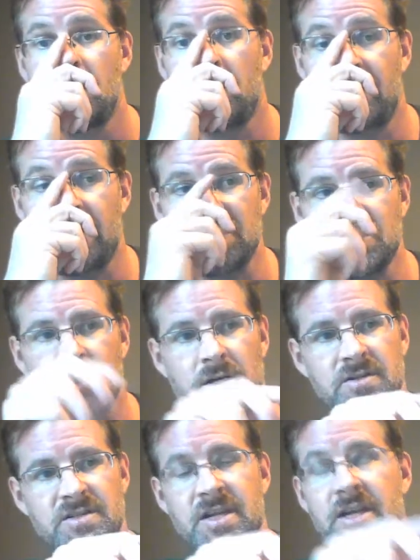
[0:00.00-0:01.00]
But that you're going
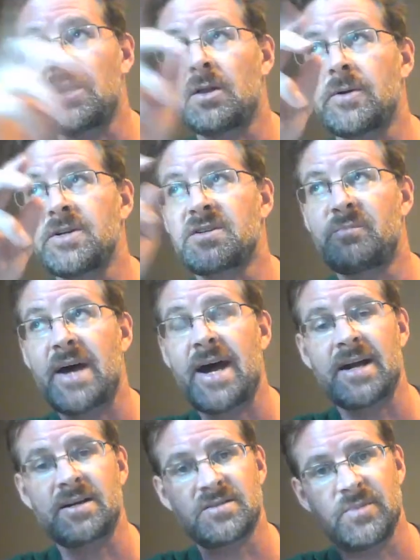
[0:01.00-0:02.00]
to understand coloration
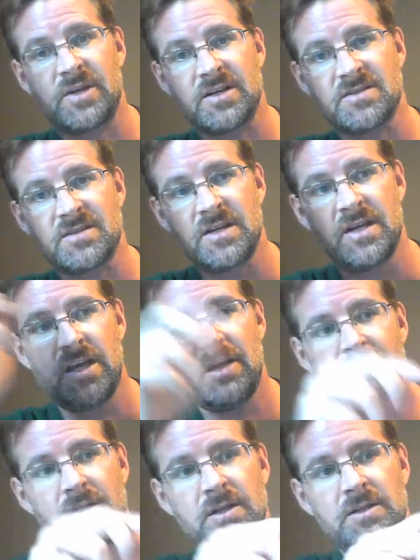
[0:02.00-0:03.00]
patterns, because
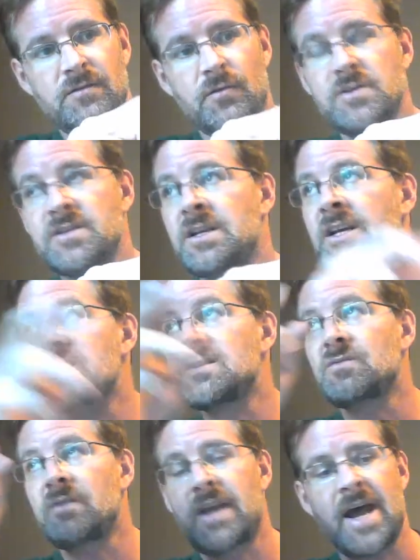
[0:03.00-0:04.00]
if it interports
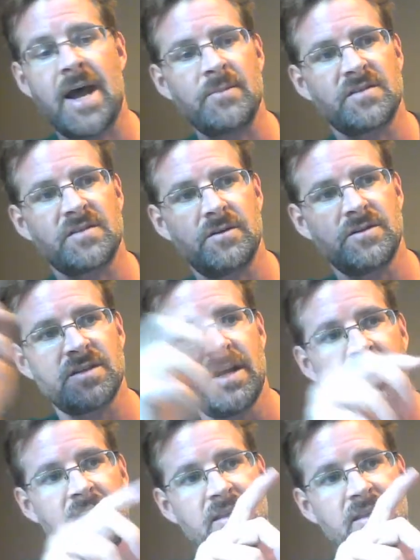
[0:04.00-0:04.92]
connections with the atmospheres,